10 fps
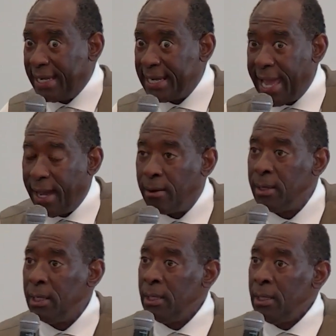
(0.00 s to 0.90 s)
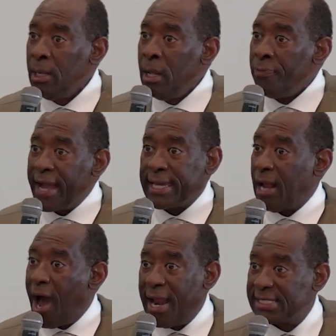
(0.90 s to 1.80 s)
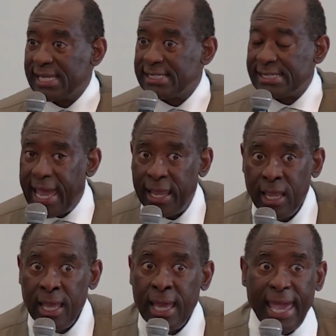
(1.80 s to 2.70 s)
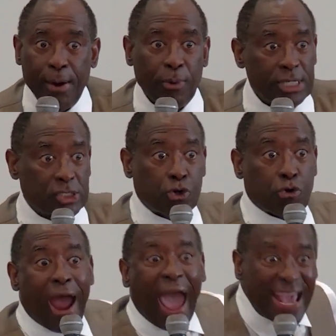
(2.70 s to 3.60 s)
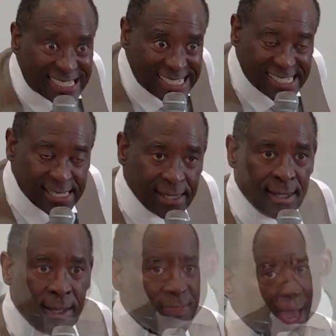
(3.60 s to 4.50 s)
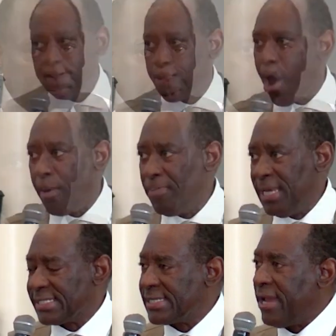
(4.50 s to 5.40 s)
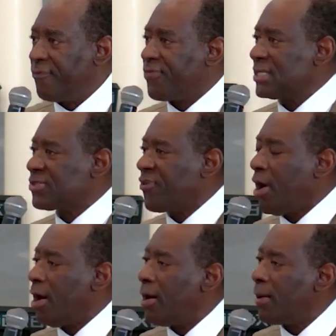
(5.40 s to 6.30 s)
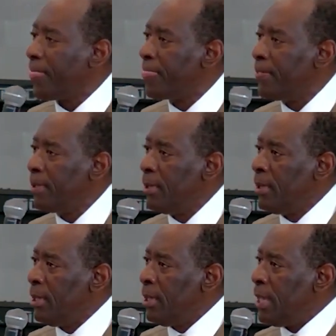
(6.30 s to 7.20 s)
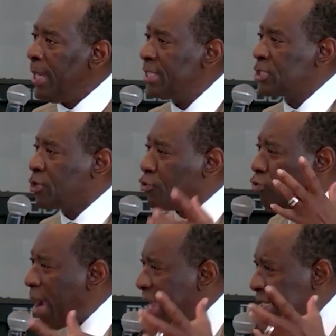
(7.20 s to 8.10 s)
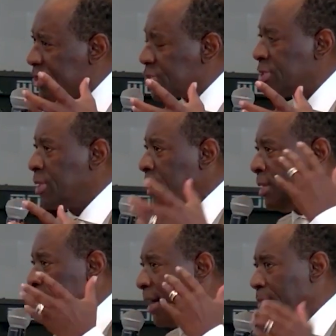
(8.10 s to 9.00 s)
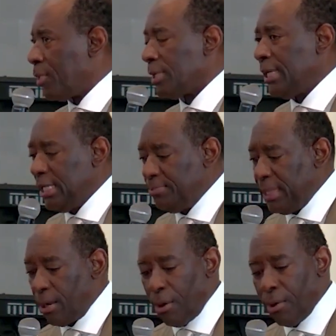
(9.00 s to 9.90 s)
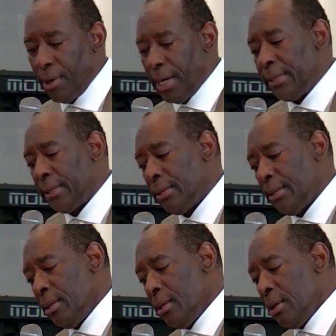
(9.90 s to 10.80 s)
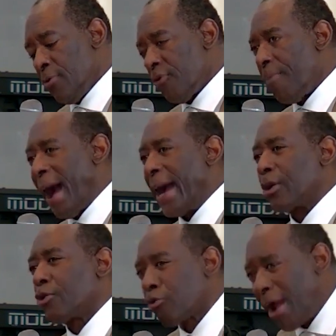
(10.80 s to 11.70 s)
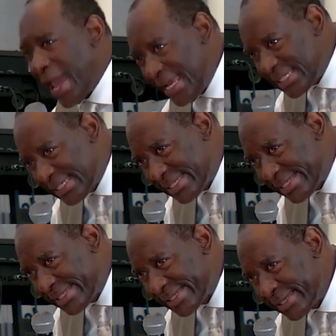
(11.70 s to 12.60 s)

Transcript: now that can honestly say, it was grace that brought me safe thus far. And it's grace that will lead me on. For by grace